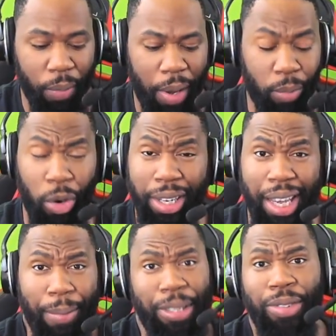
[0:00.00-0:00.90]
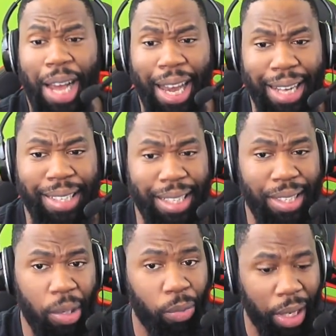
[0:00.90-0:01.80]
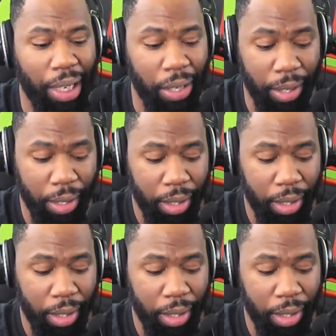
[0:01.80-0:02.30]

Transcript: and one key, which is why, like I said, he's still really good.